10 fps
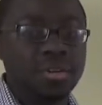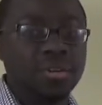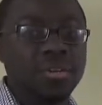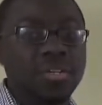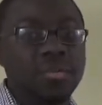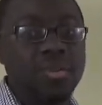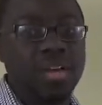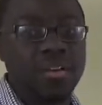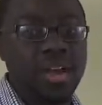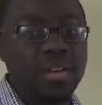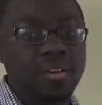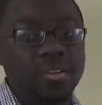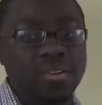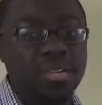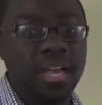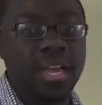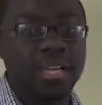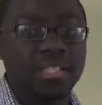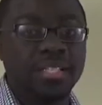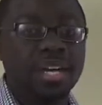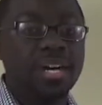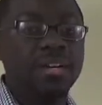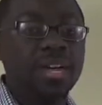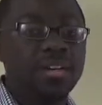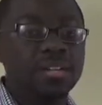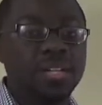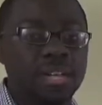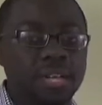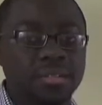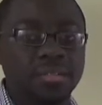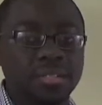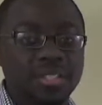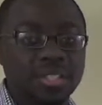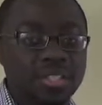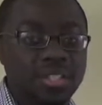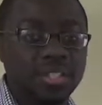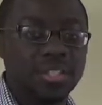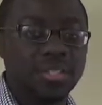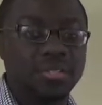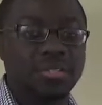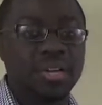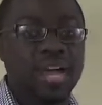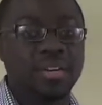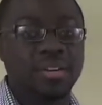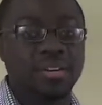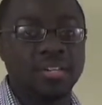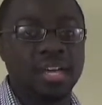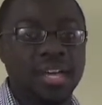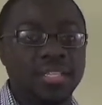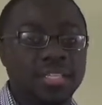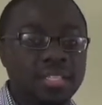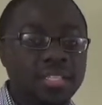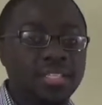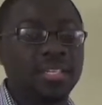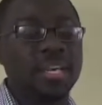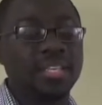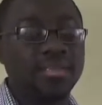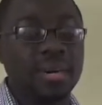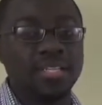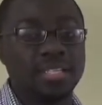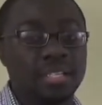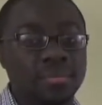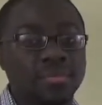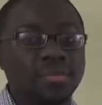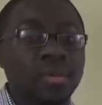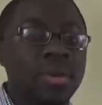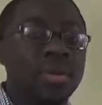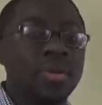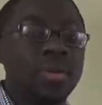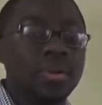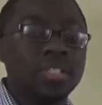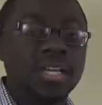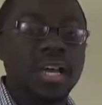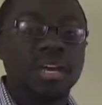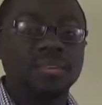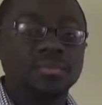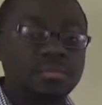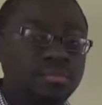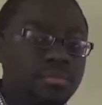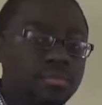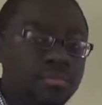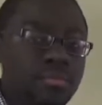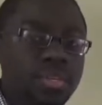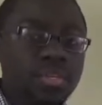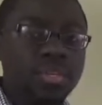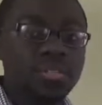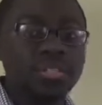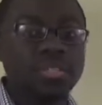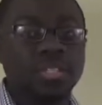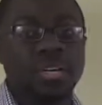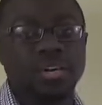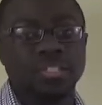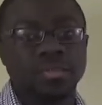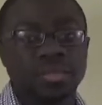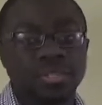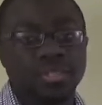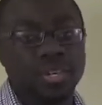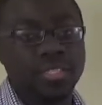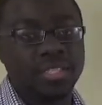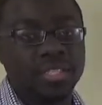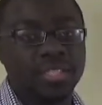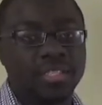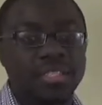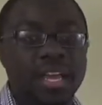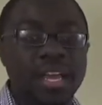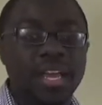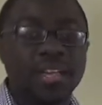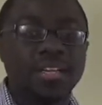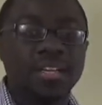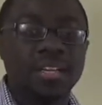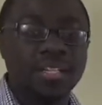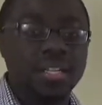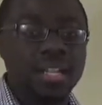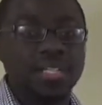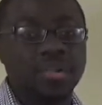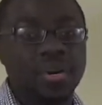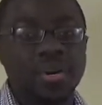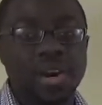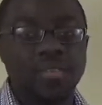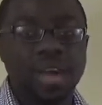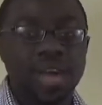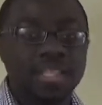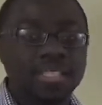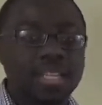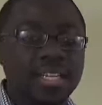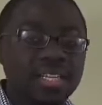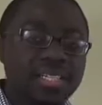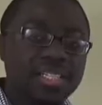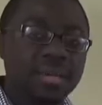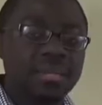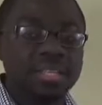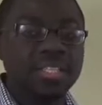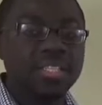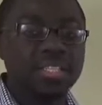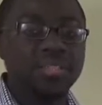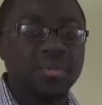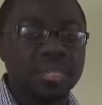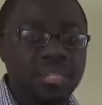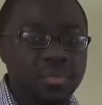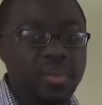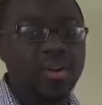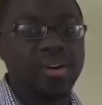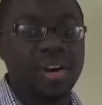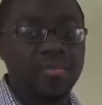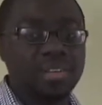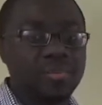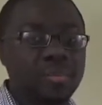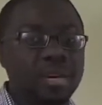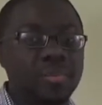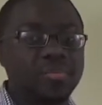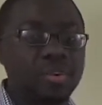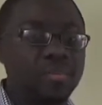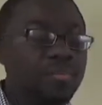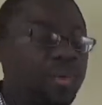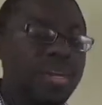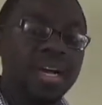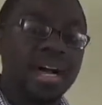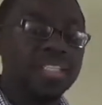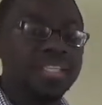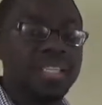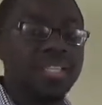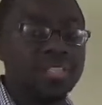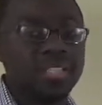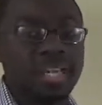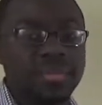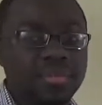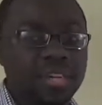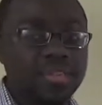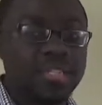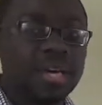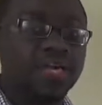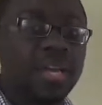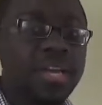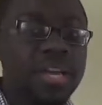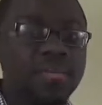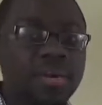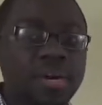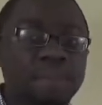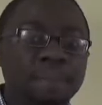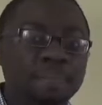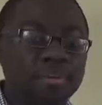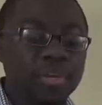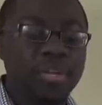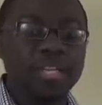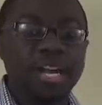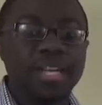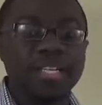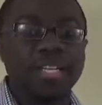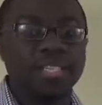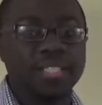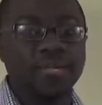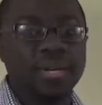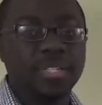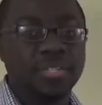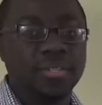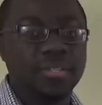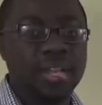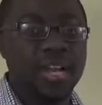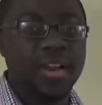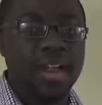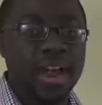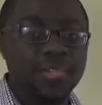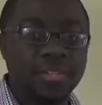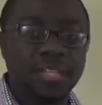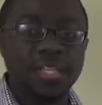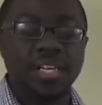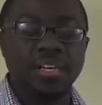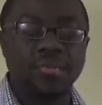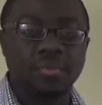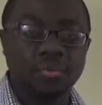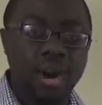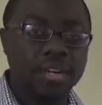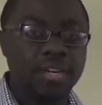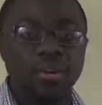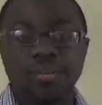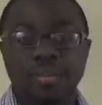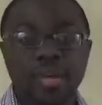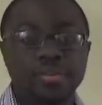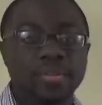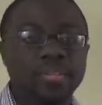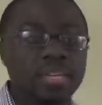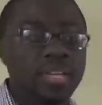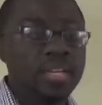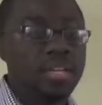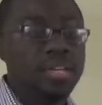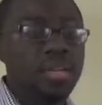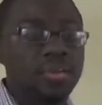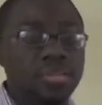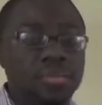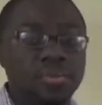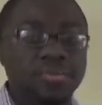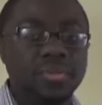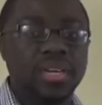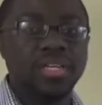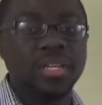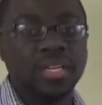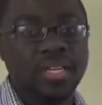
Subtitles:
learning the piano at an early age, another thing children should do at an early age is XYZ. Notice how those are smooth transitions, and the next paragraph has at least something to do with the paragraph that I'm coming from. I just did those examples off the top of my head, but you get the idea. Just make sure that after you get done writing your whole paper, you go through and look at